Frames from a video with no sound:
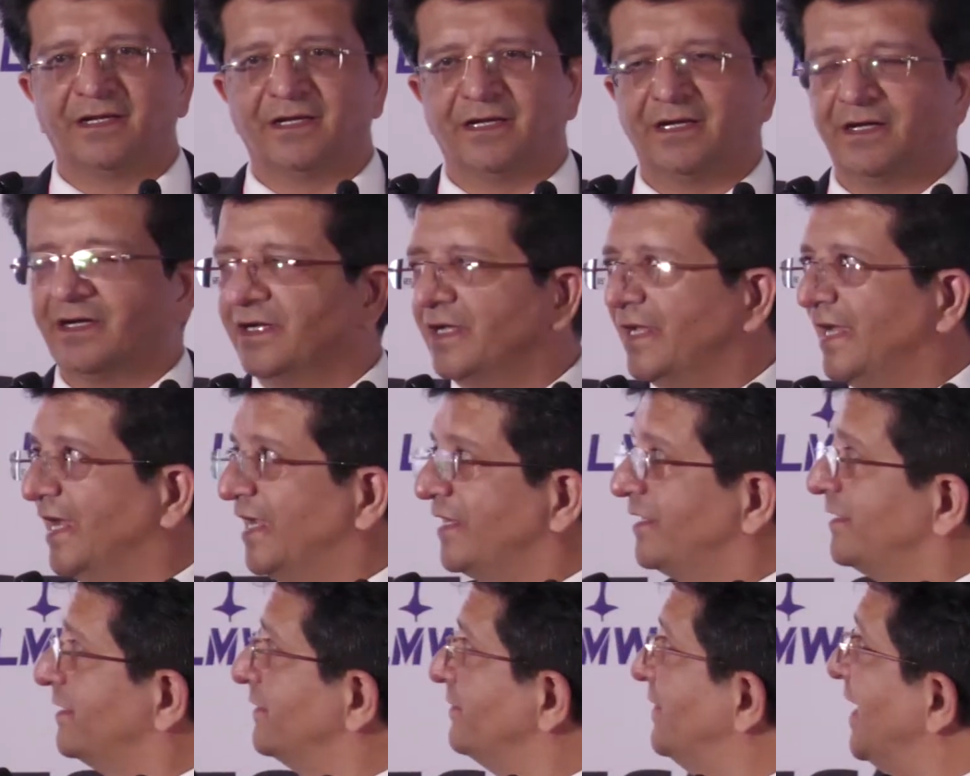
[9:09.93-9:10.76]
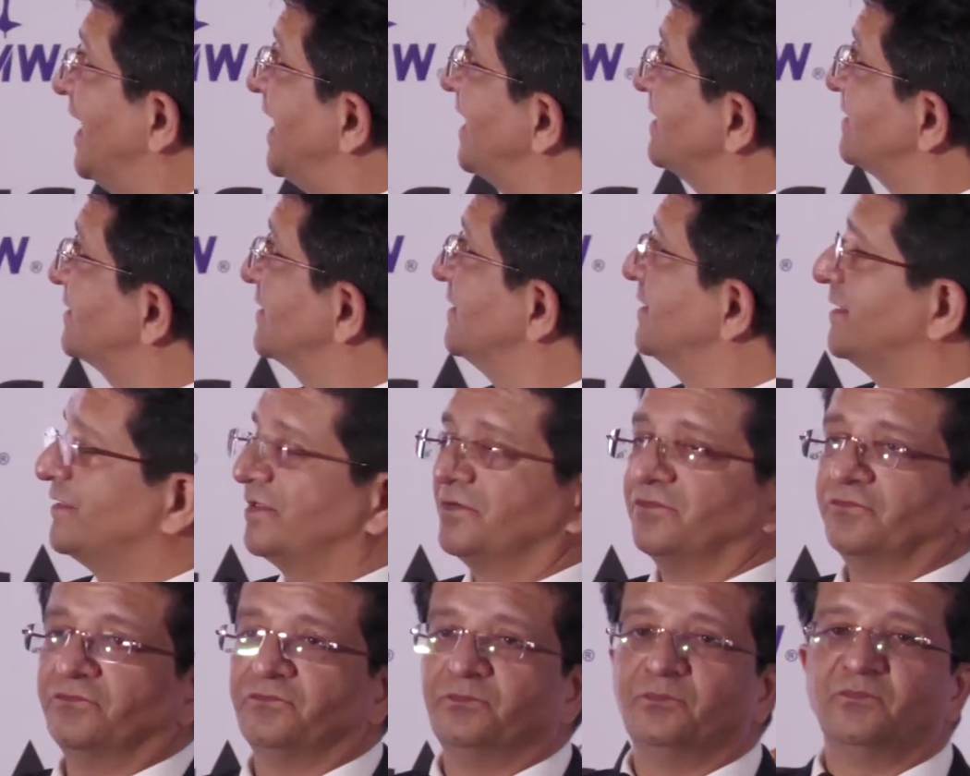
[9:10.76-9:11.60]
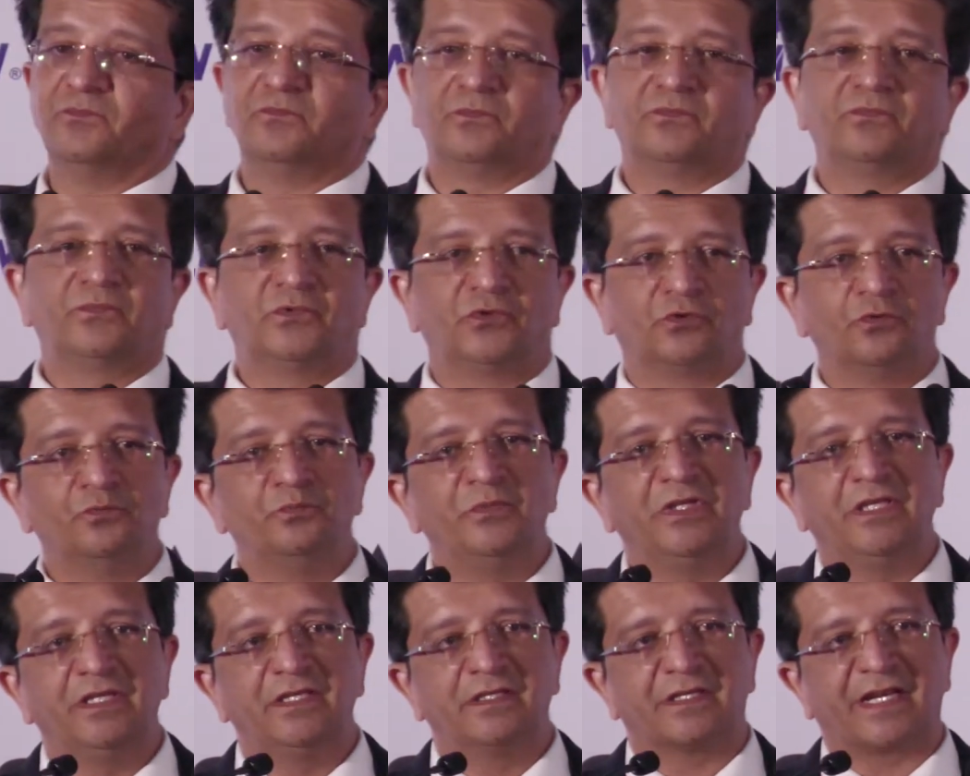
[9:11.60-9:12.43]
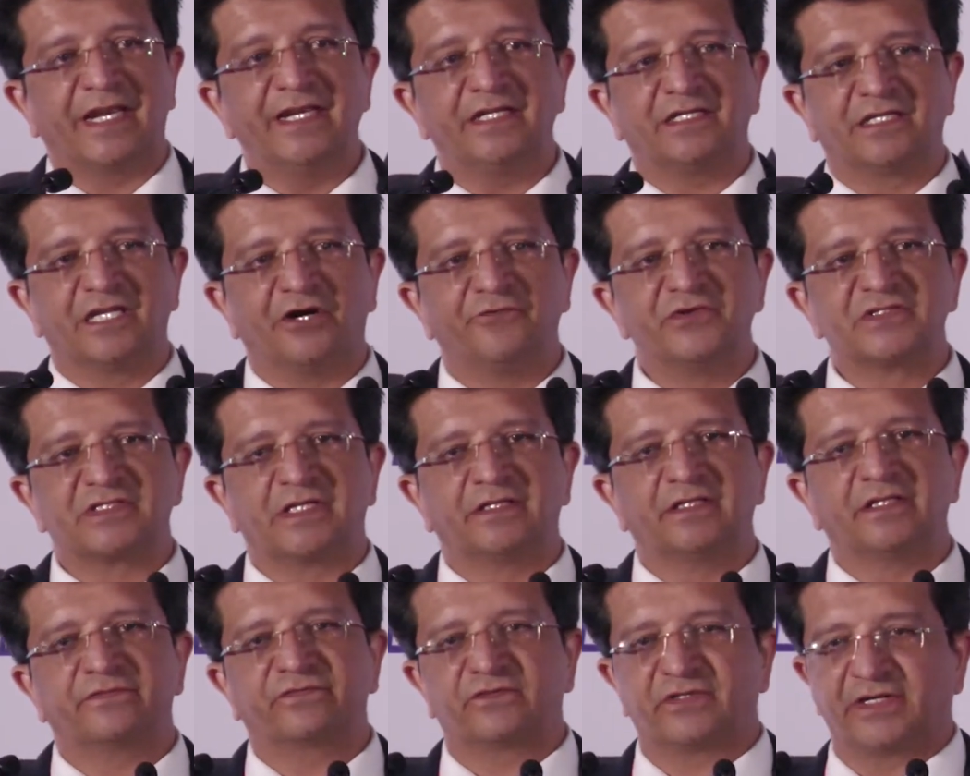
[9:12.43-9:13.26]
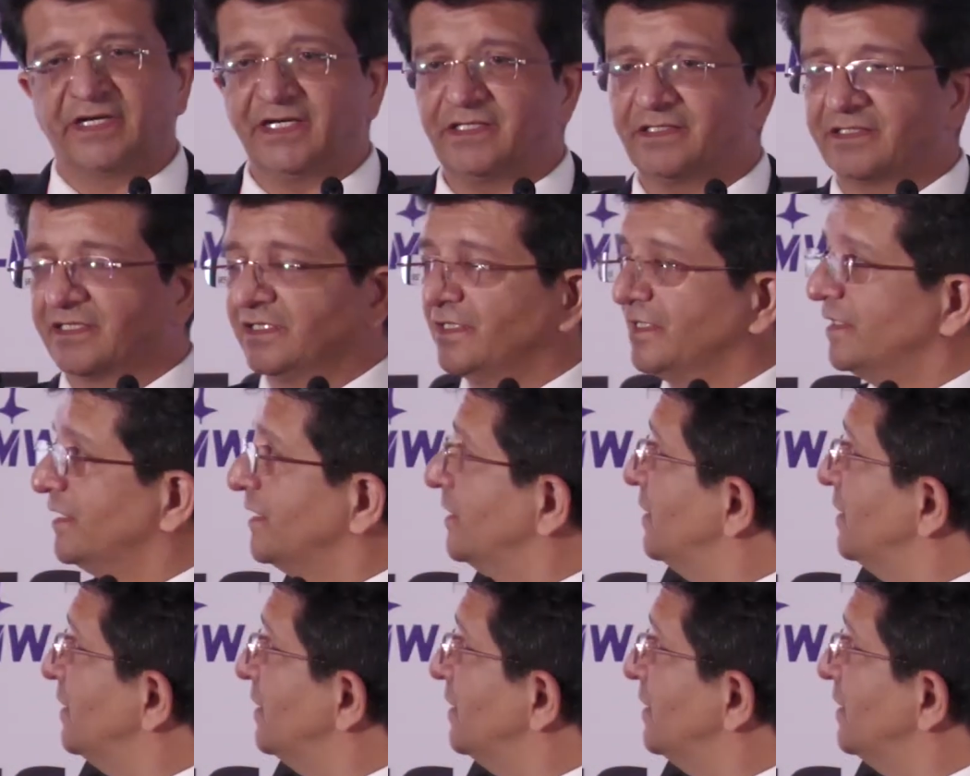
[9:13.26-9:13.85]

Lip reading: And that, to me, right now is under threat.